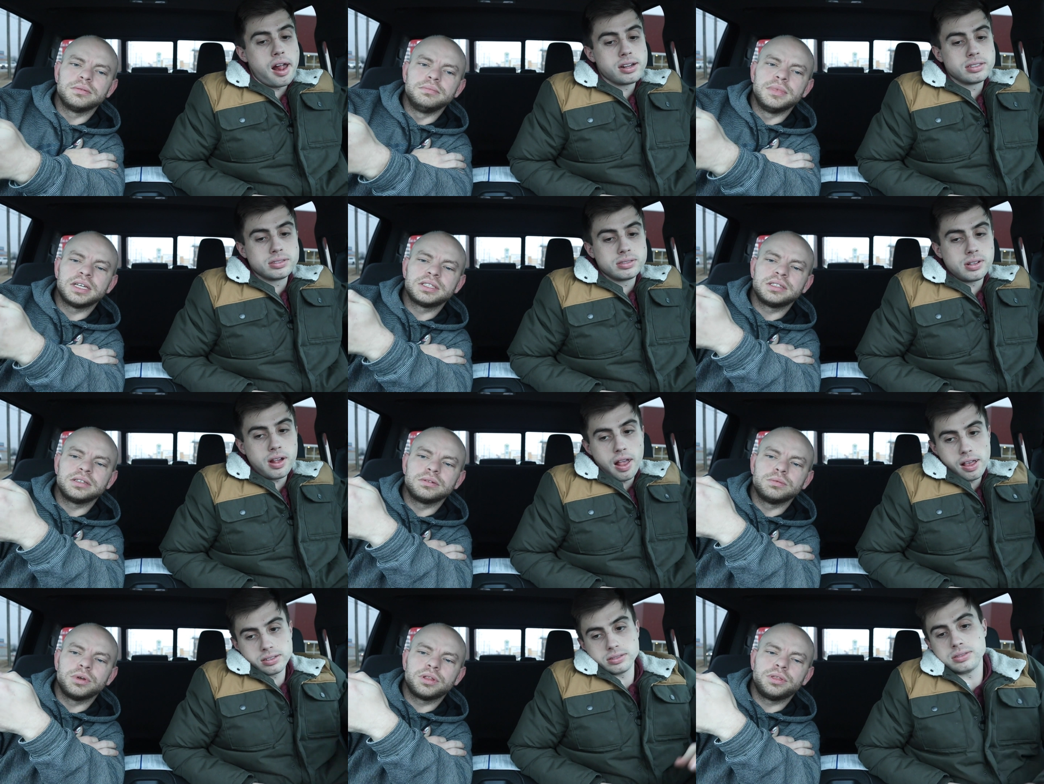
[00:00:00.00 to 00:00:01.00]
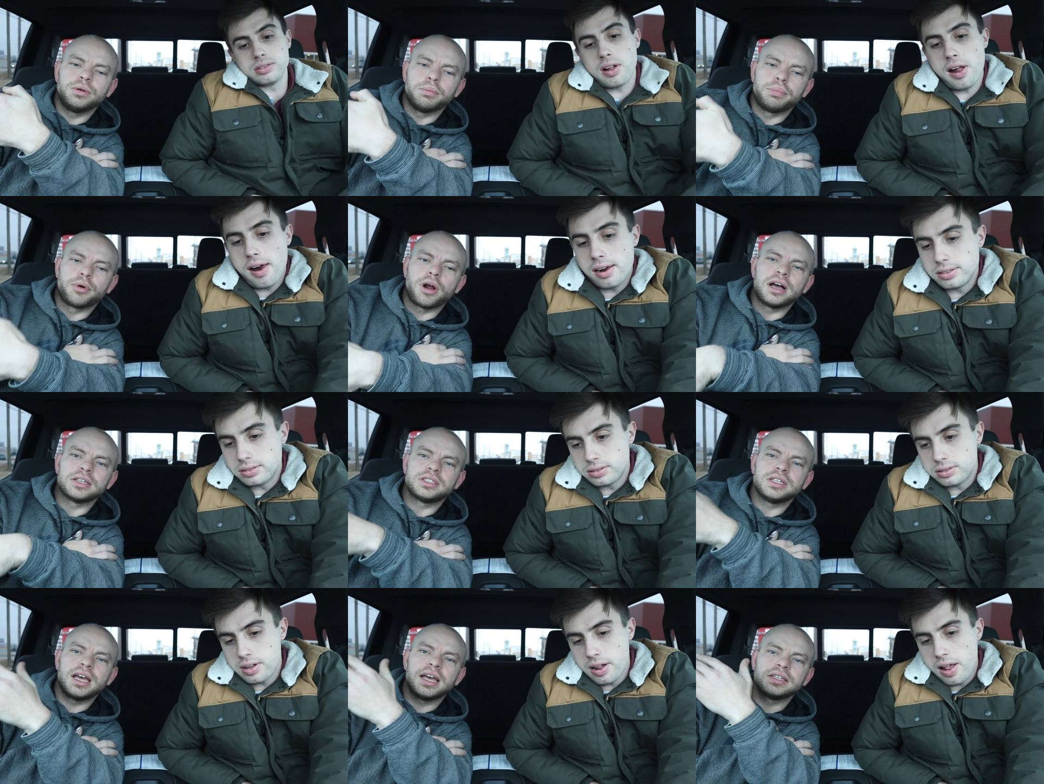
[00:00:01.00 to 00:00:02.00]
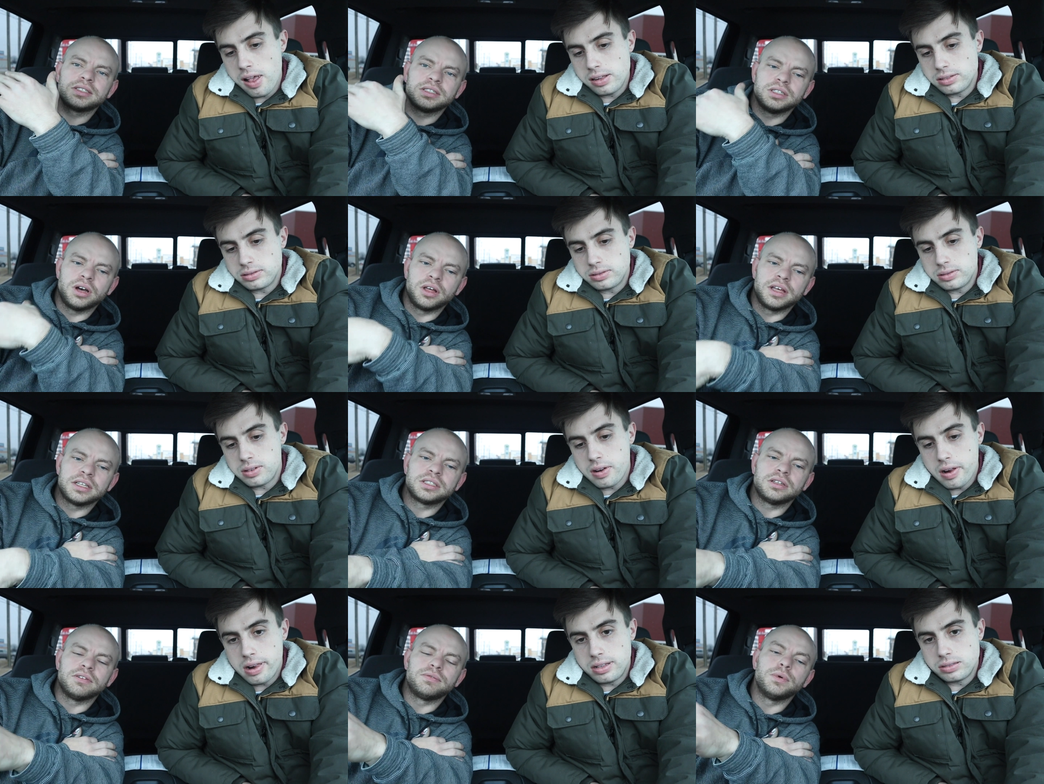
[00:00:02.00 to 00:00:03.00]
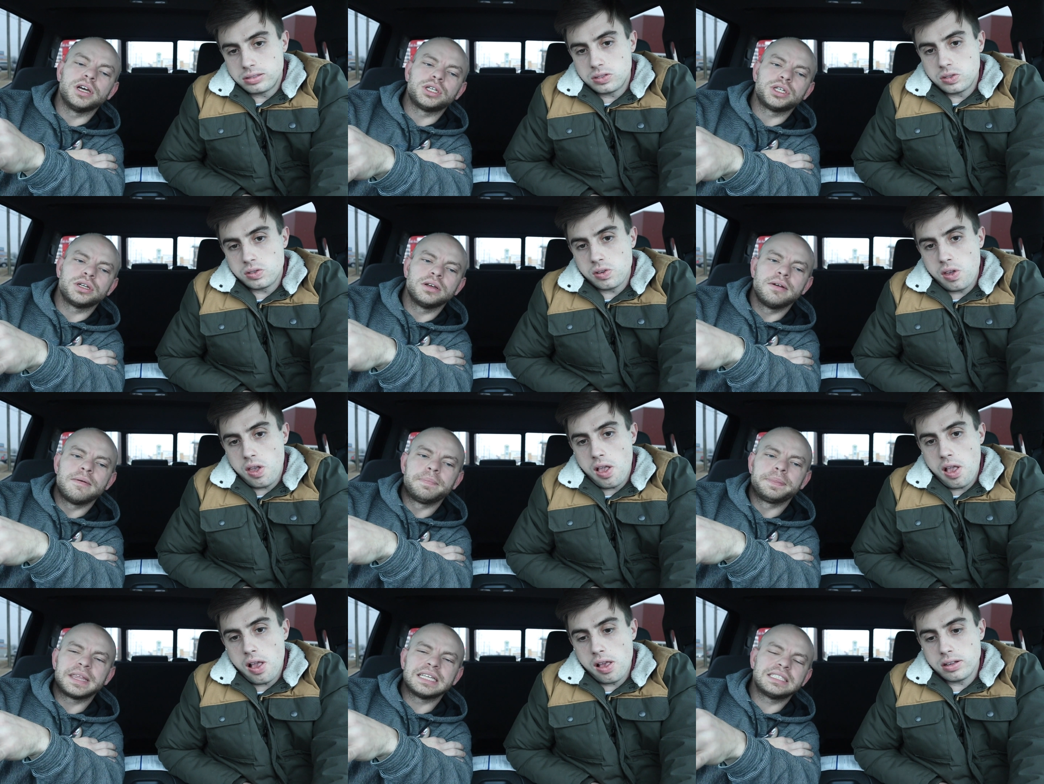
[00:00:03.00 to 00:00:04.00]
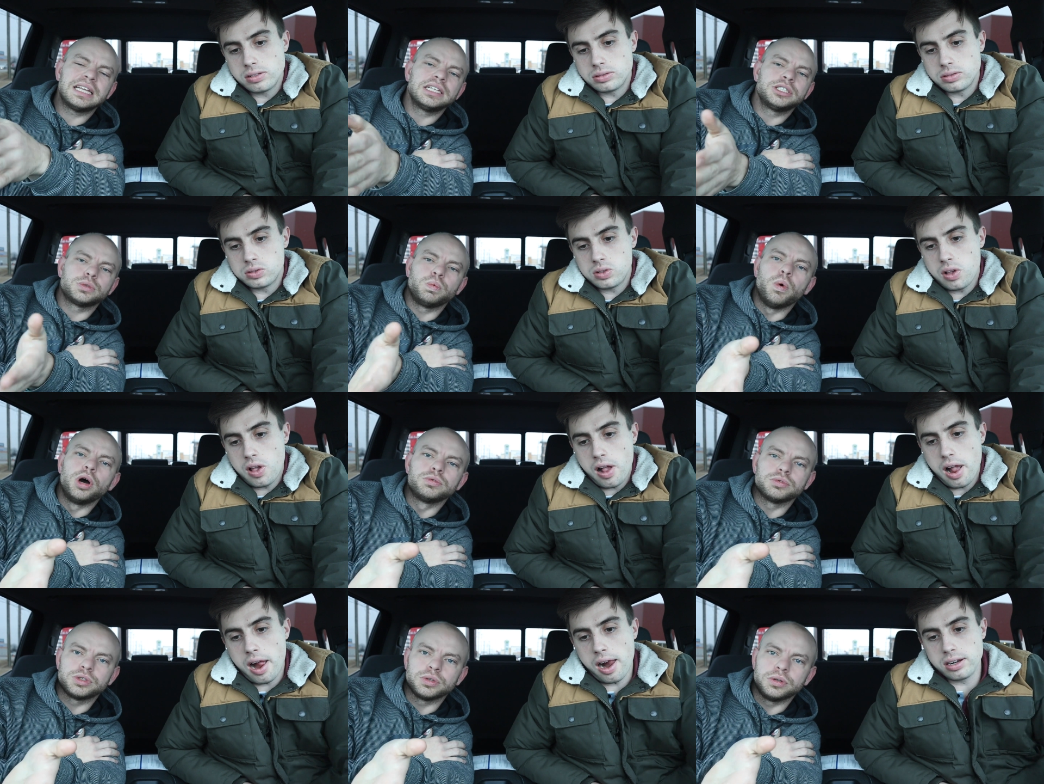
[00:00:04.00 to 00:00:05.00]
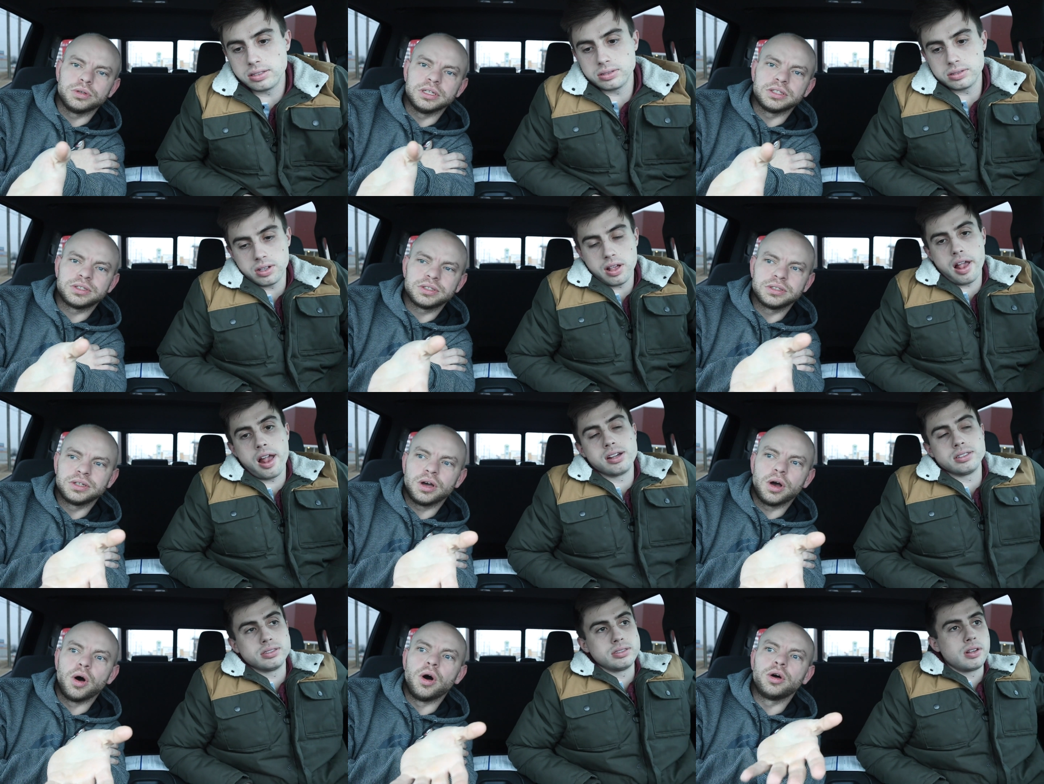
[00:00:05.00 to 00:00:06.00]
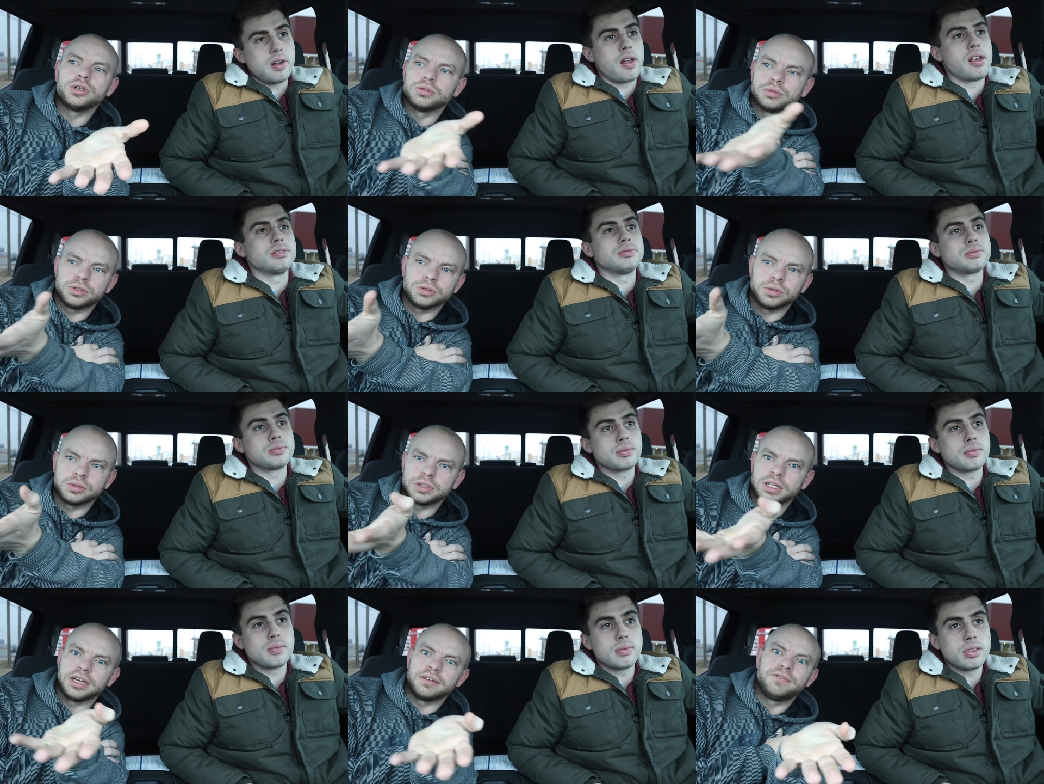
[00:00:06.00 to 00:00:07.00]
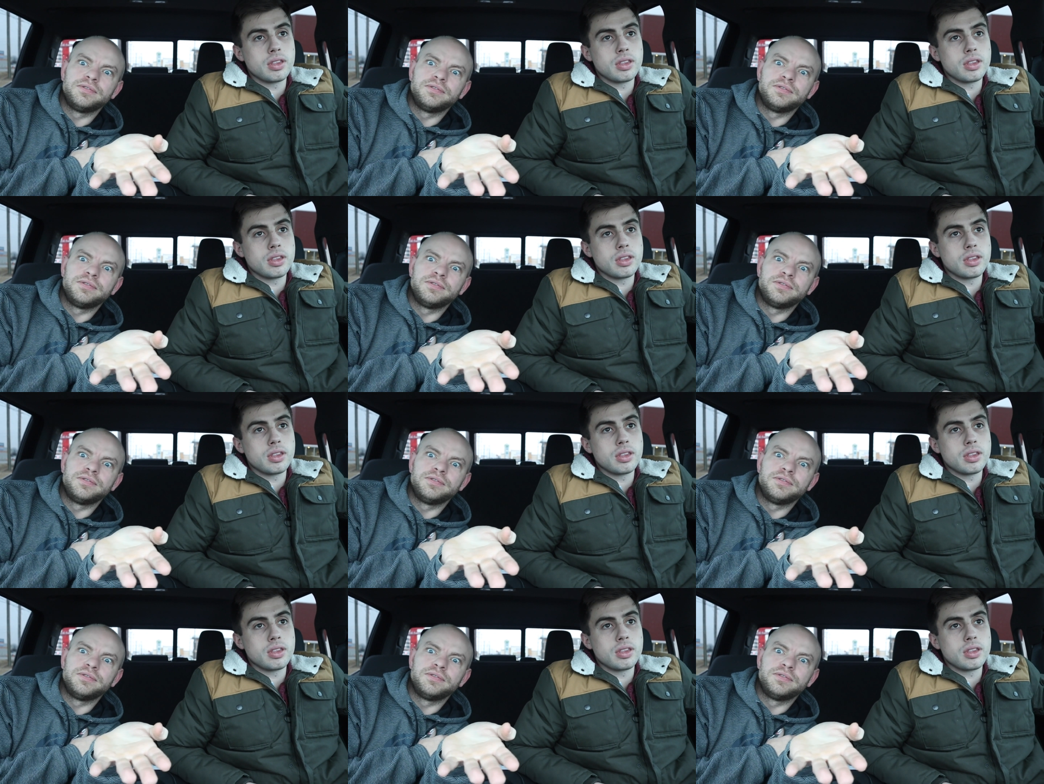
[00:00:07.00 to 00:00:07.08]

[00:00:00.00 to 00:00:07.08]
Speaker 1: messing with your process and all that stuff, which it's not just one result, it's all your results, like